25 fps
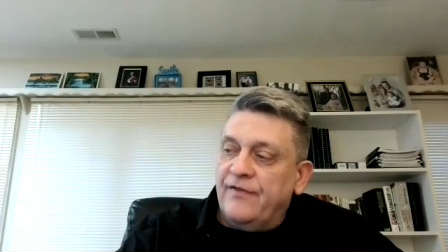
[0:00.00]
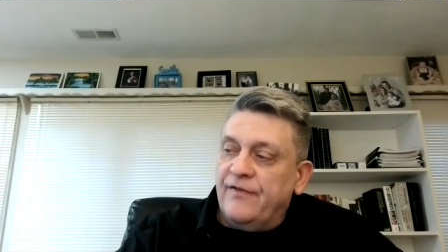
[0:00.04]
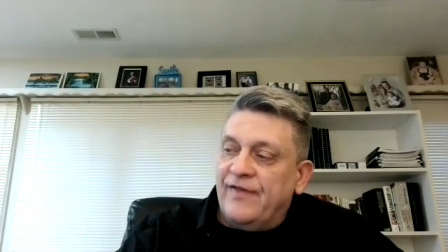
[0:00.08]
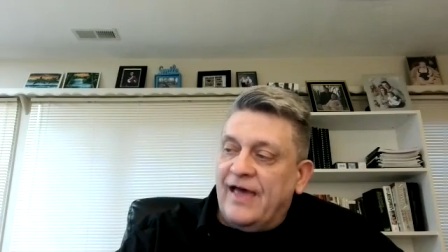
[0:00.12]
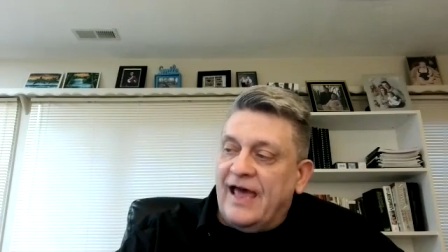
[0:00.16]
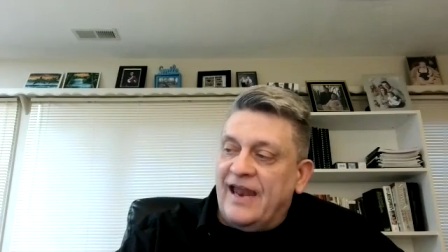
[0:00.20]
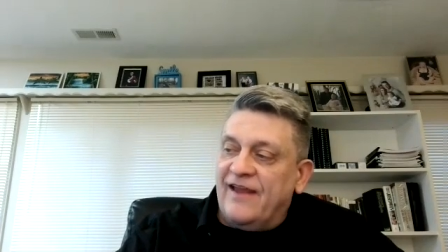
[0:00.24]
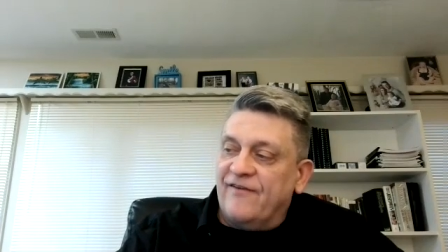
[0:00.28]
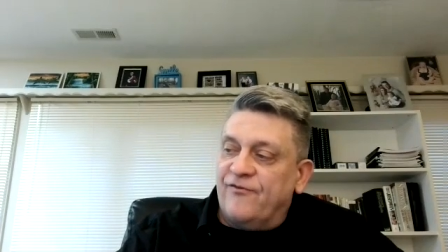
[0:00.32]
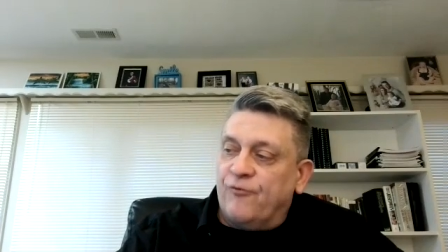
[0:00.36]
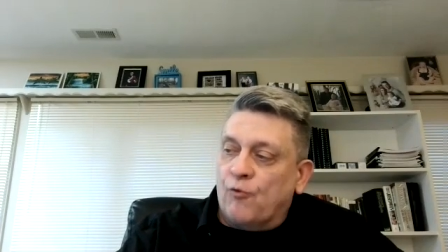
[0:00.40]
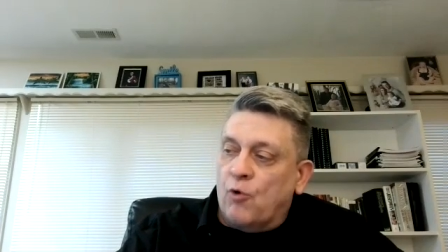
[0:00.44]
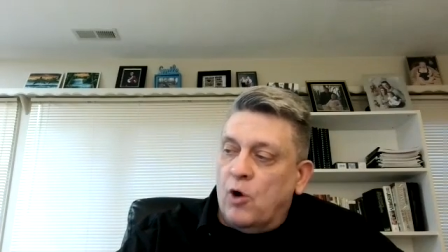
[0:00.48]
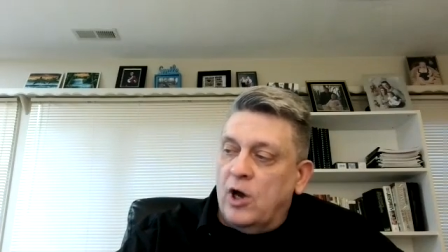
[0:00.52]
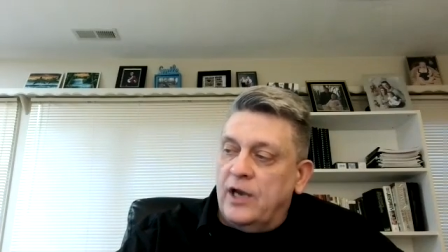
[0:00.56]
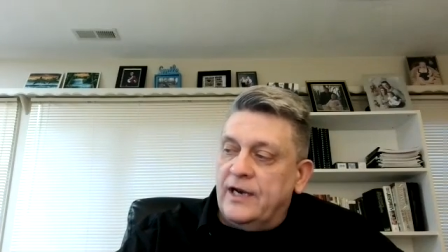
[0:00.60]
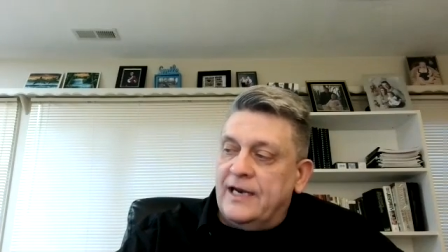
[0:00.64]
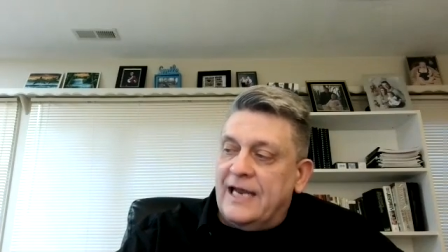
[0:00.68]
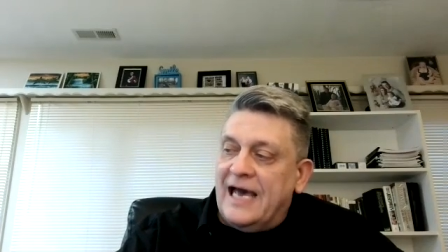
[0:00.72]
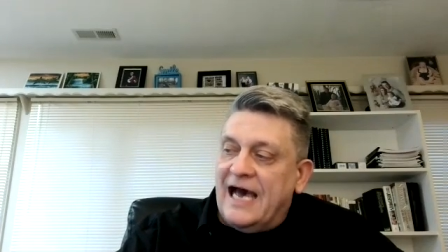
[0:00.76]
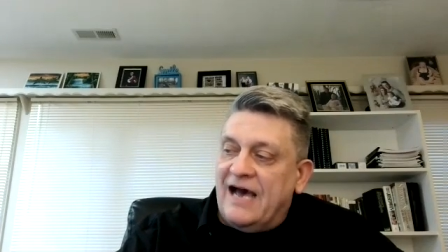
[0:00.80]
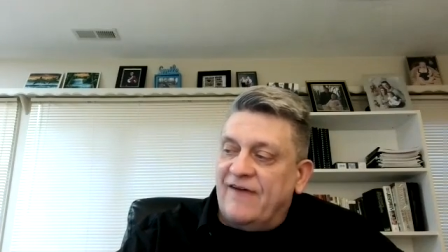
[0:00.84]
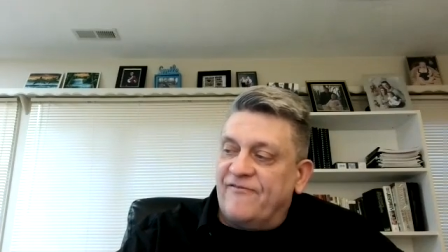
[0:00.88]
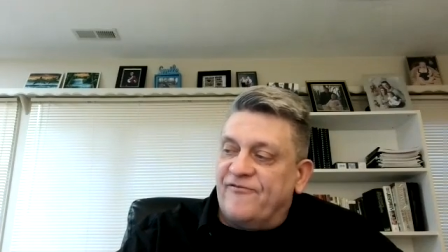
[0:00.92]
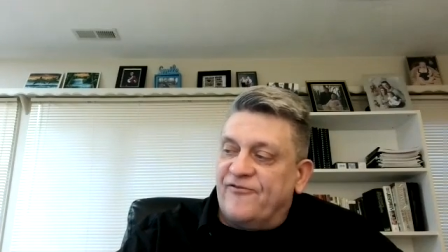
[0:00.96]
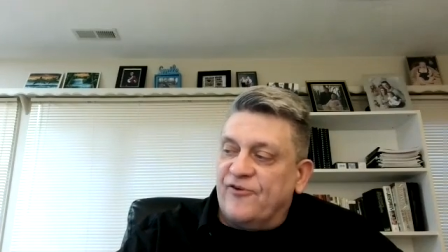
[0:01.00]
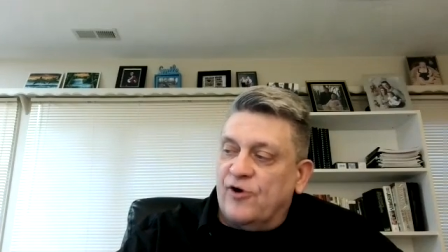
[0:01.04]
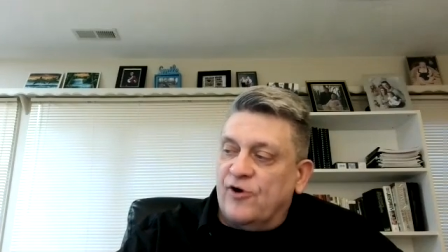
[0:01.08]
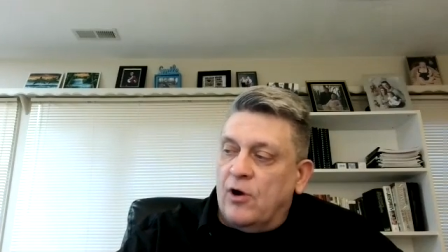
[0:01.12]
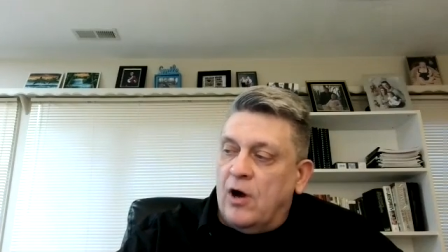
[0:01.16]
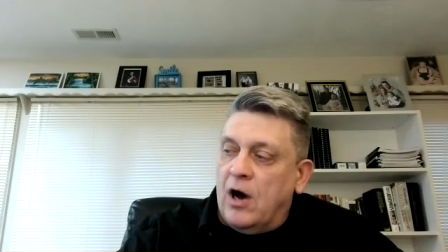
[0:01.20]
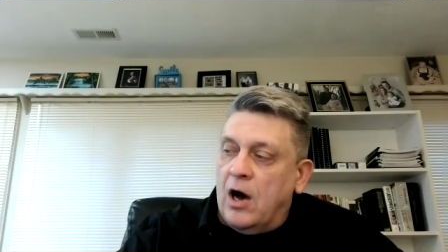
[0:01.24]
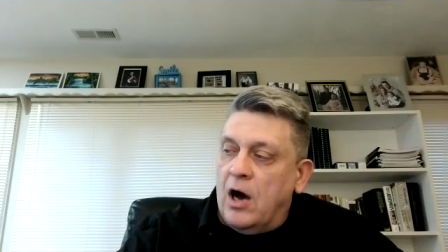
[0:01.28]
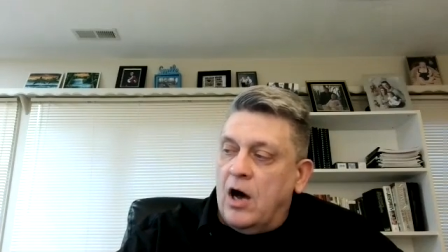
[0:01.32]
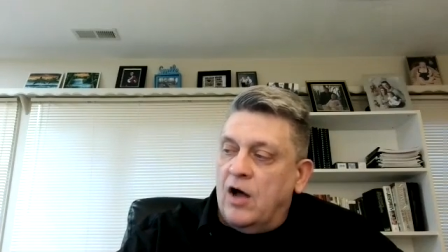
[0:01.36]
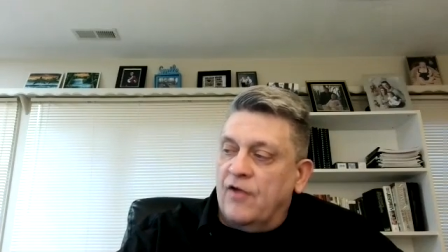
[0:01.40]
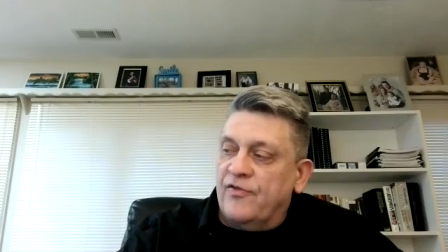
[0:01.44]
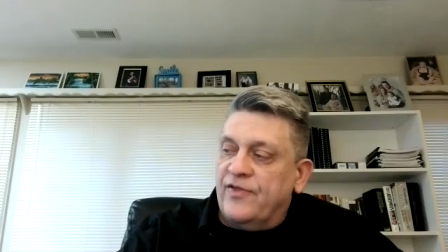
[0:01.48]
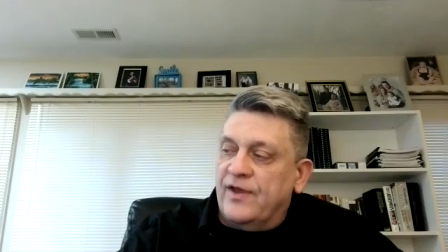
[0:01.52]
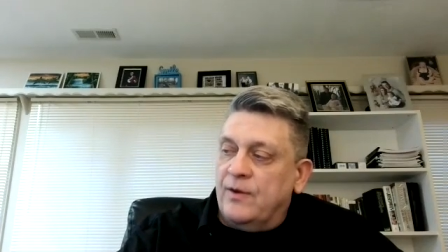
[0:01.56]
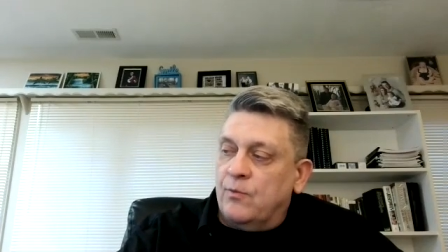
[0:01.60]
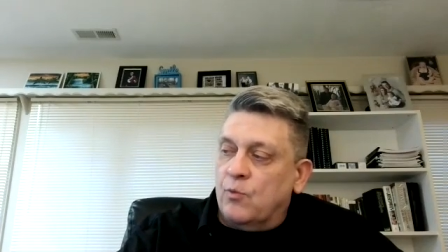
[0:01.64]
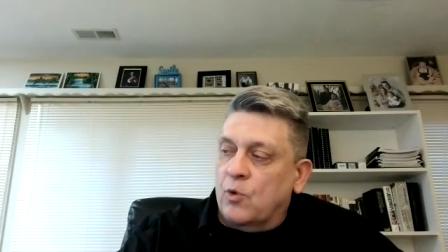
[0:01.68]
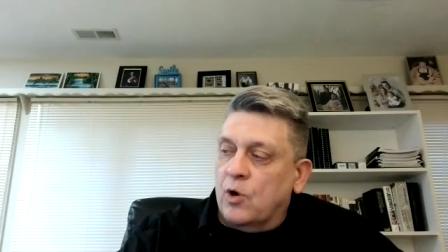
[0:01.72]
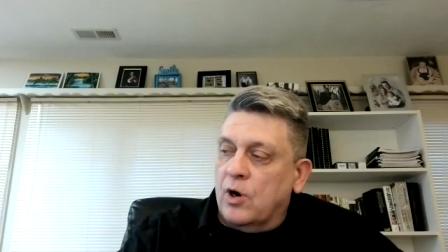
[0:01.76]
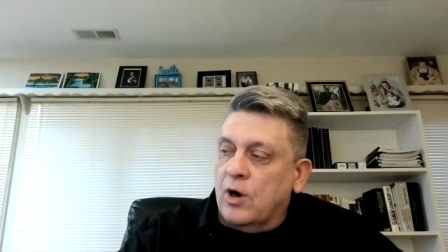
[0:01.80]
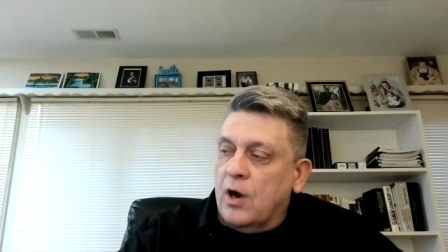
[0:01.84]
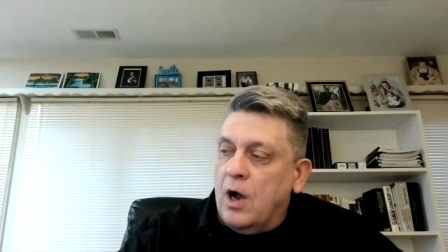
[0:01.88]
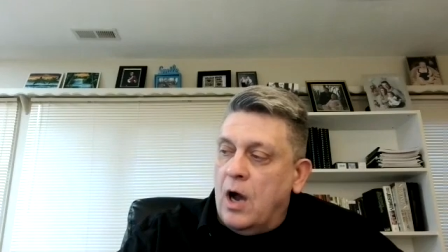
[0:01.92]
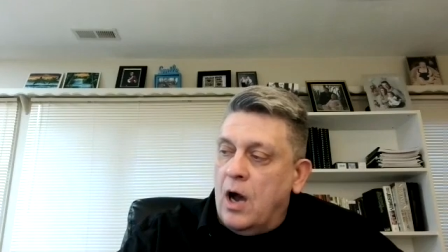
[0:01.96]
that if one died for all, then
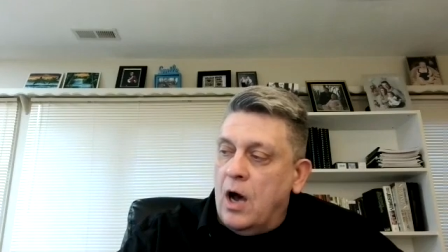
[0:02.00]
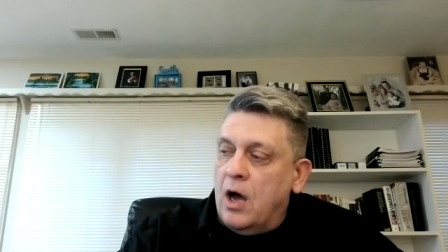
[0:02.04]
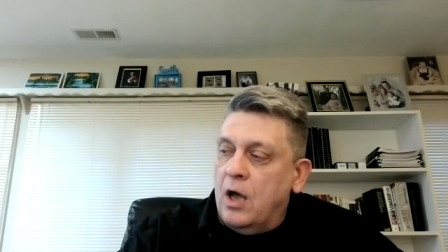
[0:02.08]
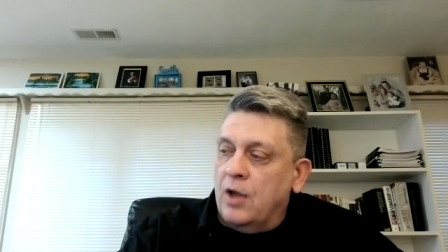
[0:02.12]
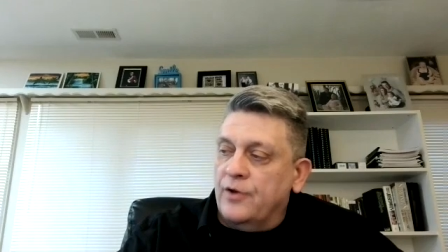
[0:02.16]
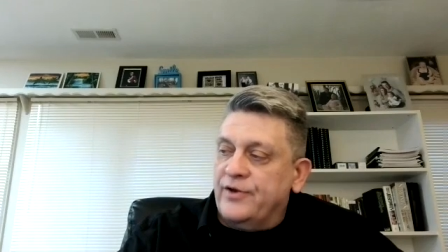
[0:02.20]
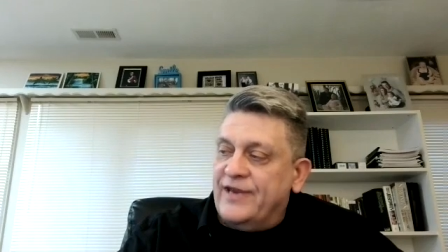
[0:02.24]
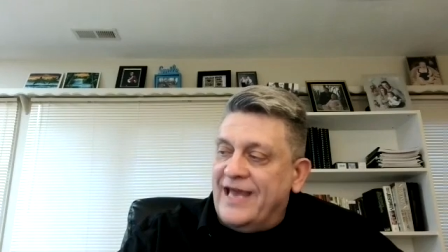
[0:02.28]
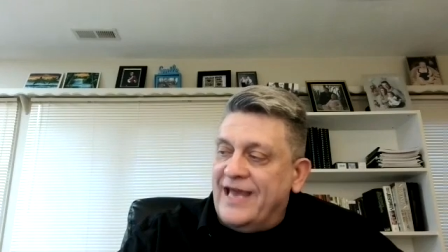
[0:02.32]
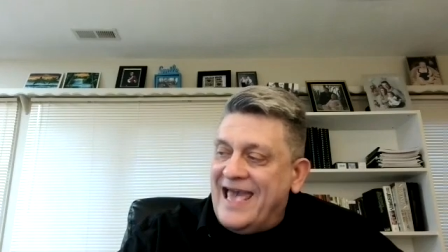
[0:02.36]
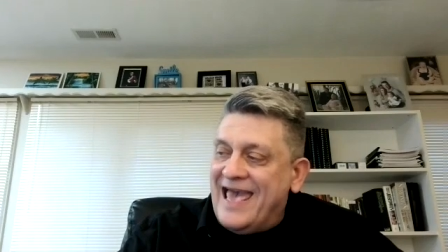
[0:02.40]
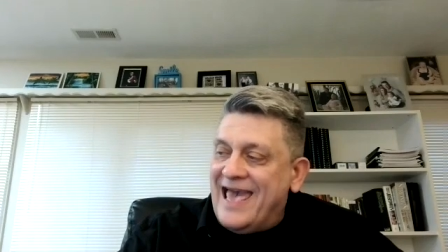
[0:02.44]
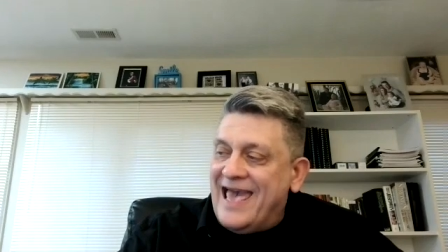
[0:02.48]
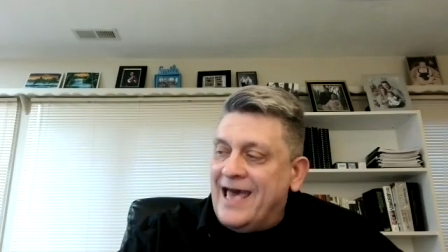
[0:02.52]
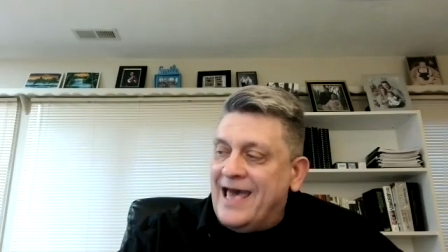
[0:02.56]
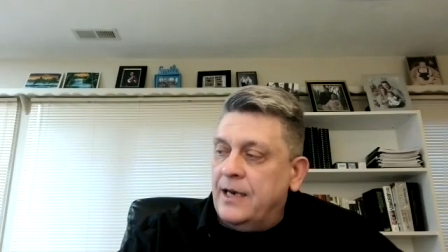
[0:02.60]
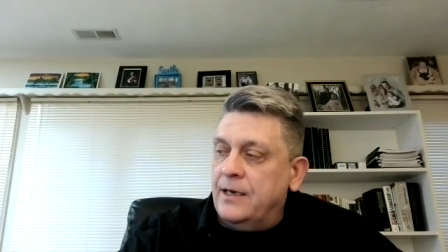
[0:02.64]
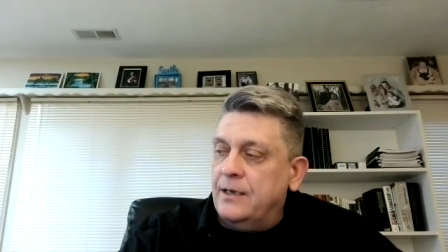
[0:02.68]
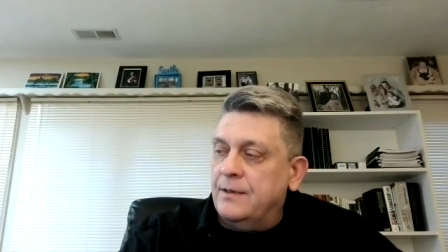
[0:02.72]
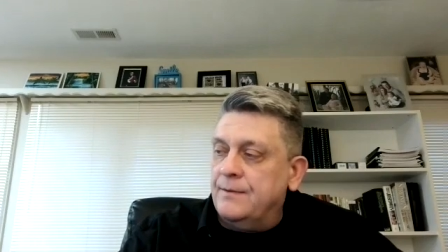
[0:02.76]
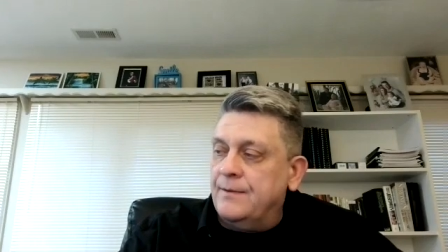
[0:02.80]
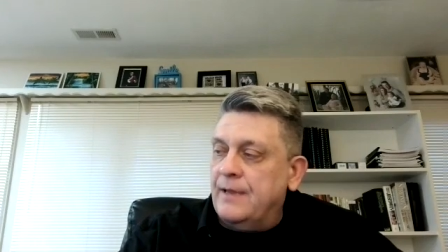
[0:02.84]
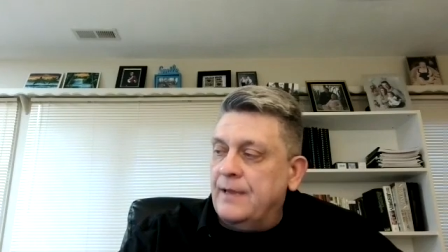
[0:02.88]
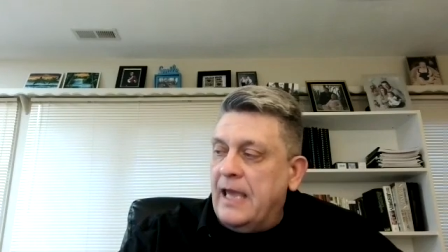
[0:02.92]
we're all dead,